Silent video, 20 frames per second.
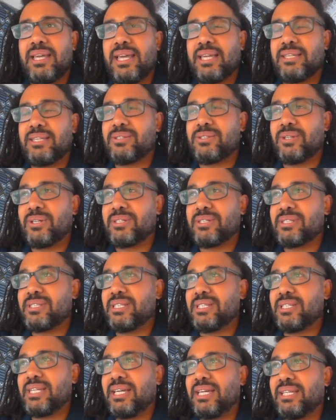
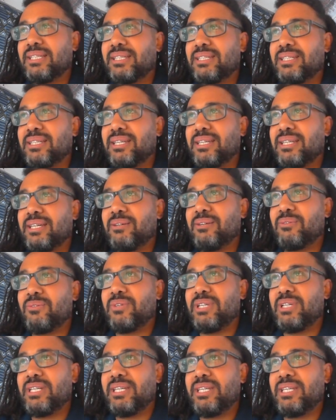exhausted and
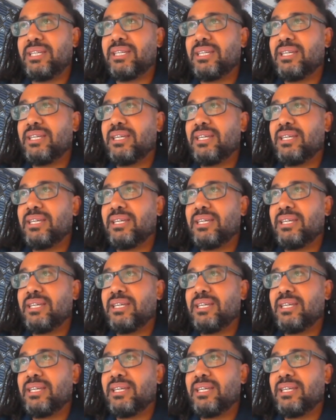really